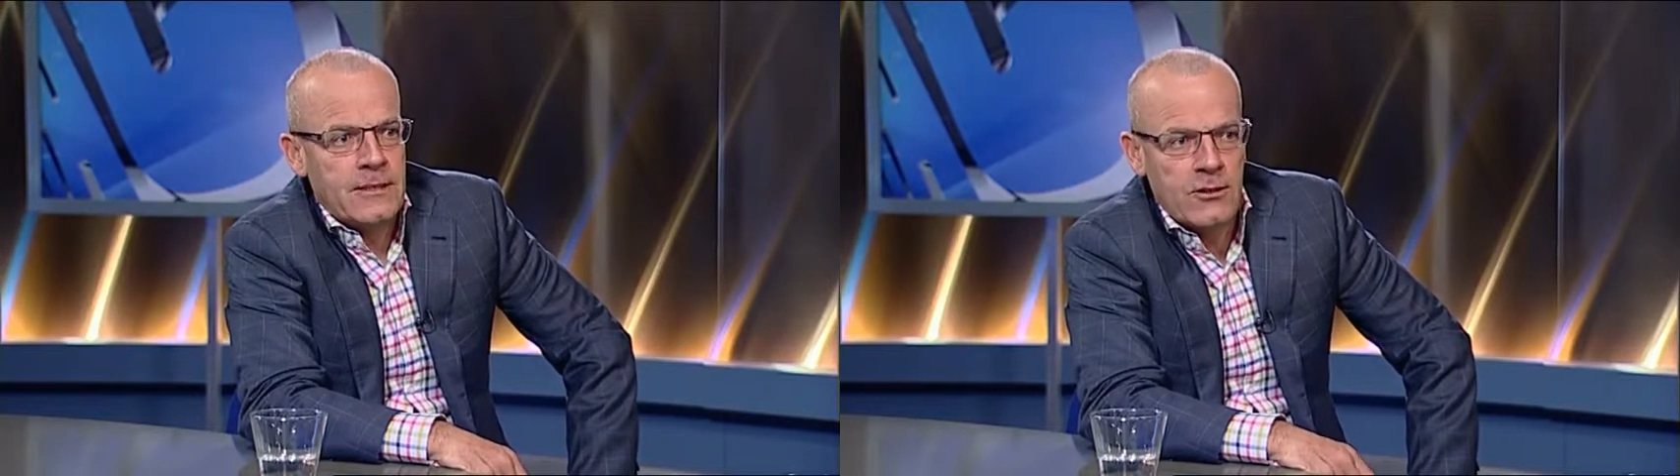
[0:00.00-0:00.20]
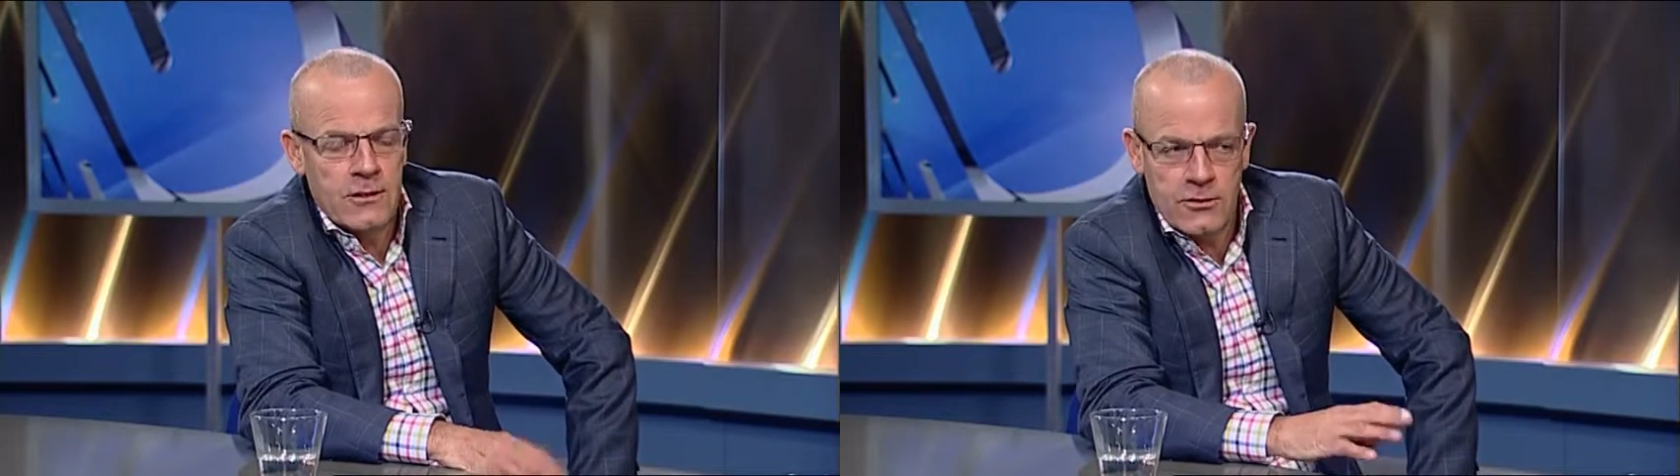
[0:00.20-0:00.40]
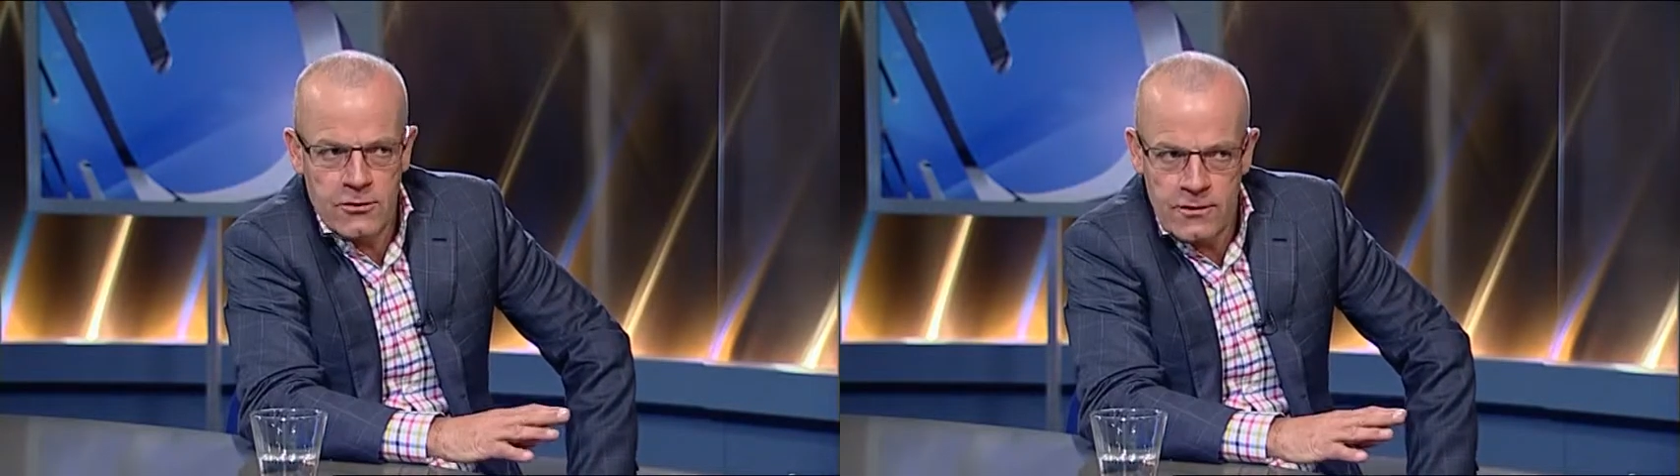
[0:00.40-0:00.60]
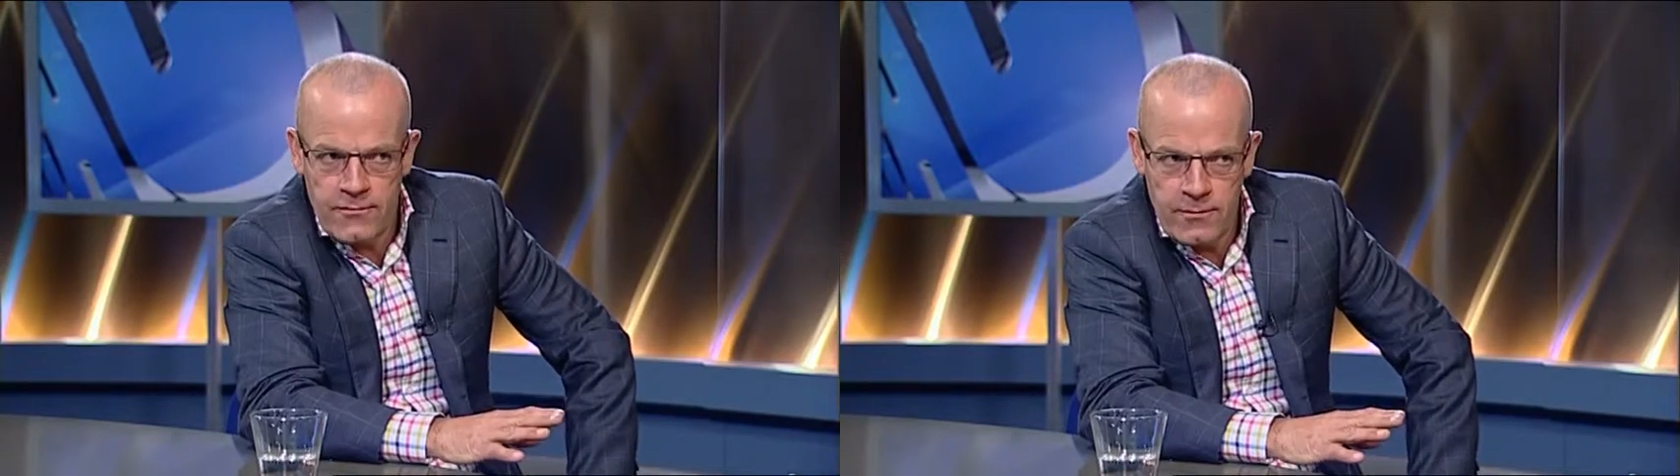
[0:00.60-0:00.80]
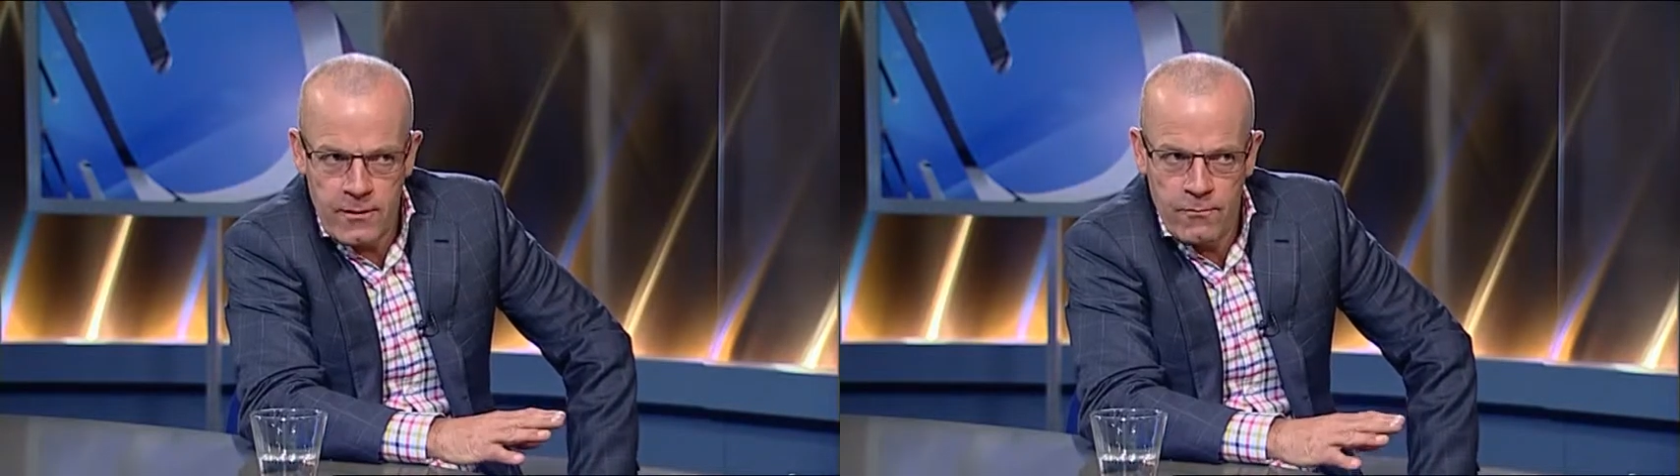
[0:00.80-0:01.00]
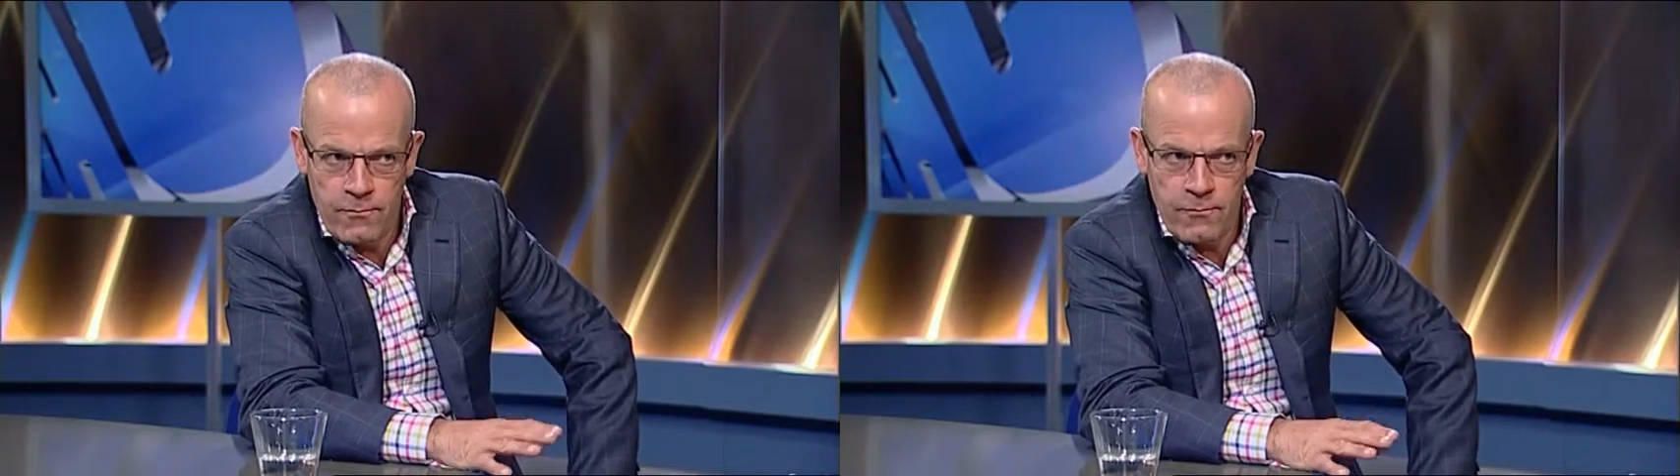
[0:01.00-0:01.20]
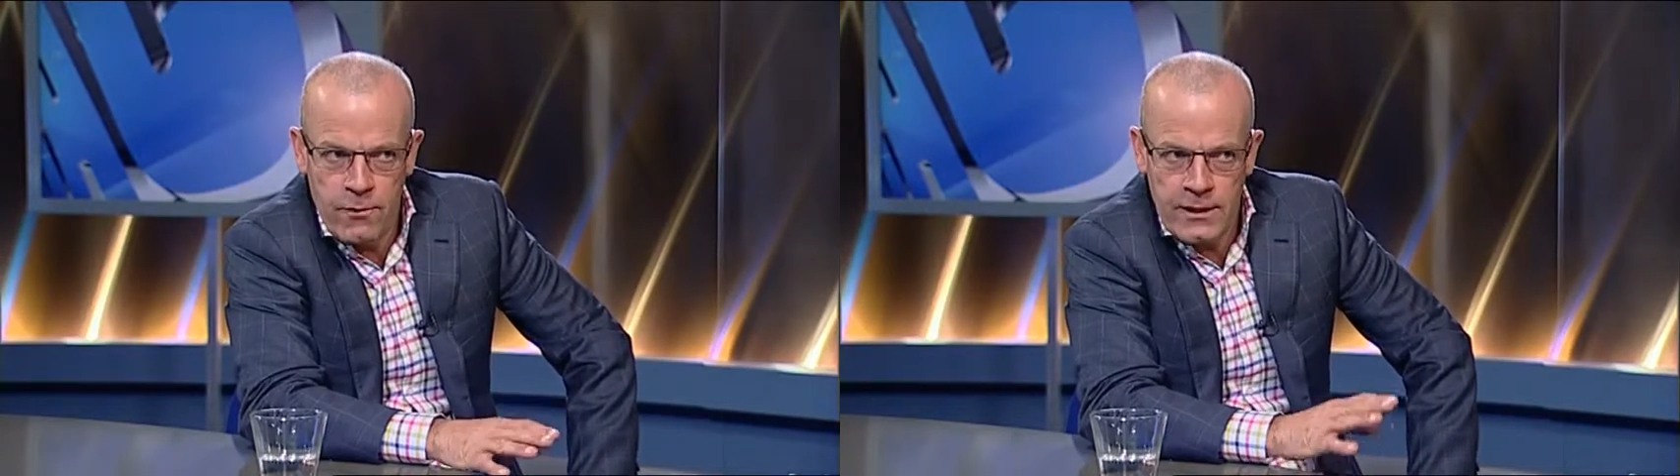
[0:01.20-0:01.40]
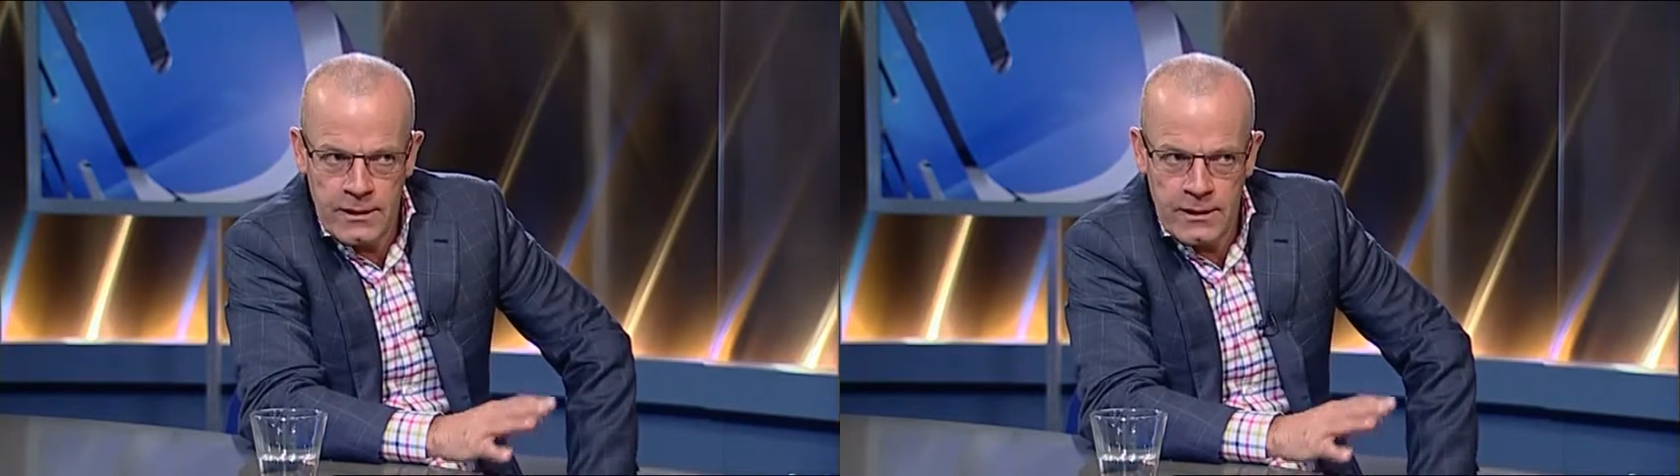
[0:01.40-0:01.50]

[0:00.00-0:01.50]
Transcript: Just on what he